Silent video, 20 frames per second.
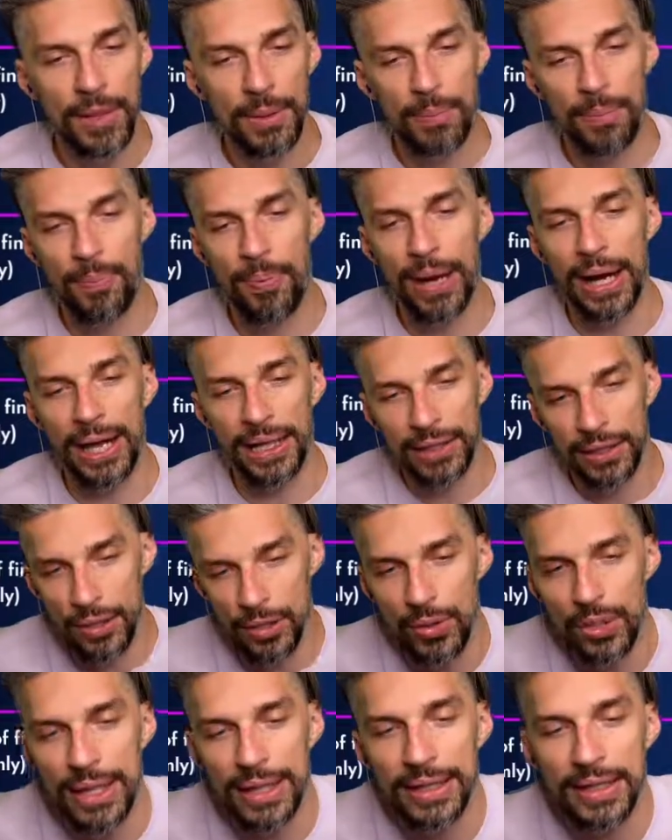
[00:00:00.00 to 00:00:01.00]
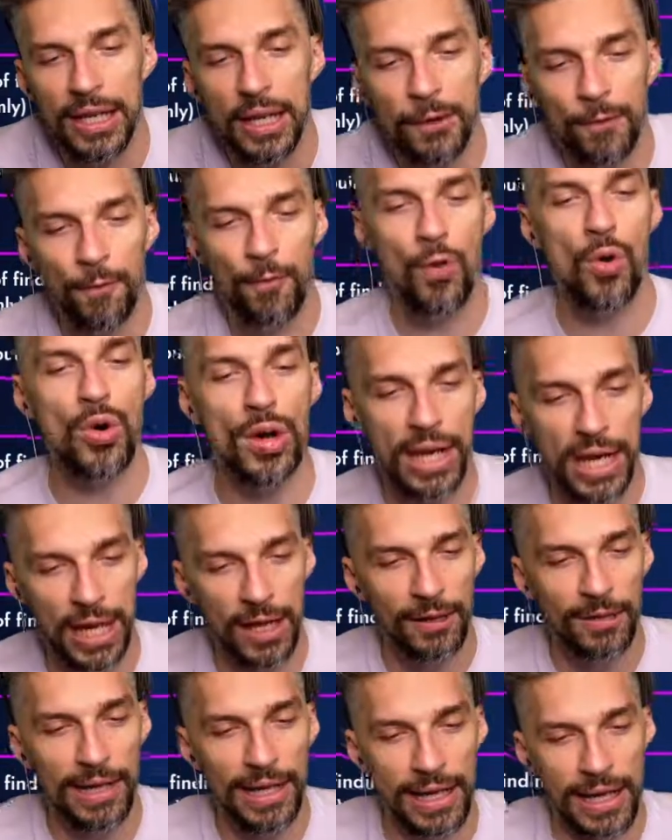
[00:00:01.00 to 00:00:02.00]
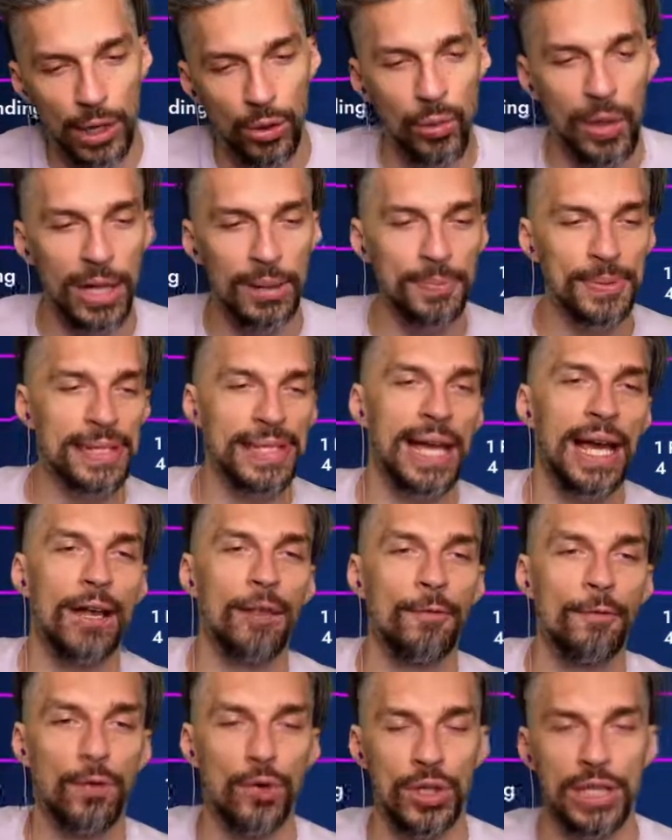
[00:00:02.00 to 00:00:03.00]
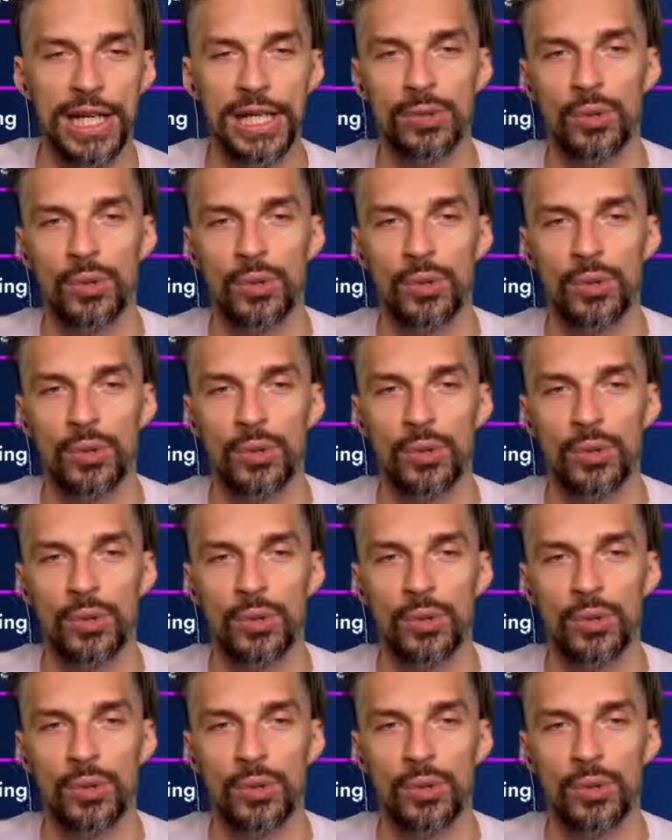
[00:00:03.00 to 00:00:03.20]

But you can get 4 Kelva and 1 Psion for just